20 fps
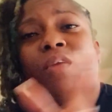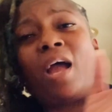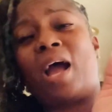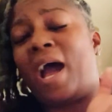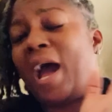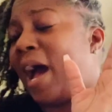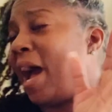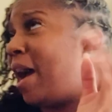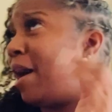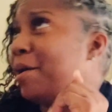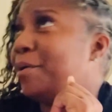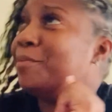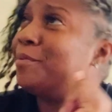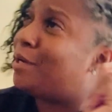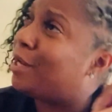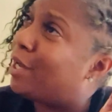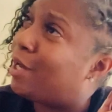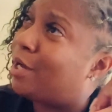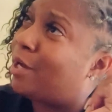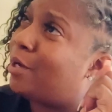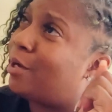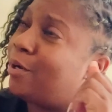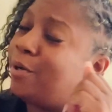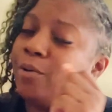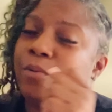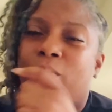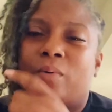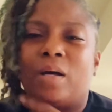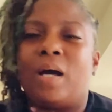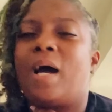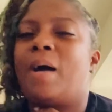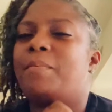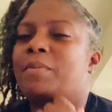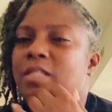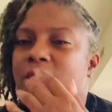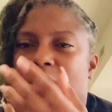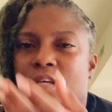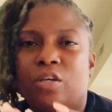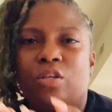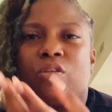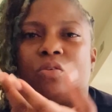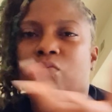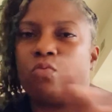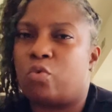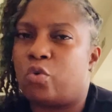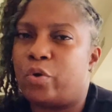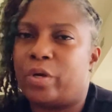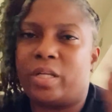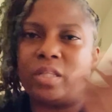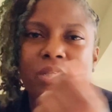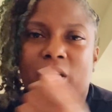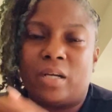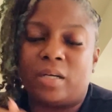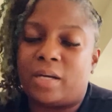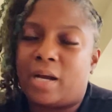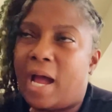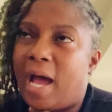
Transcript: I don't know. I'm gonna tell you Roaring Thunder.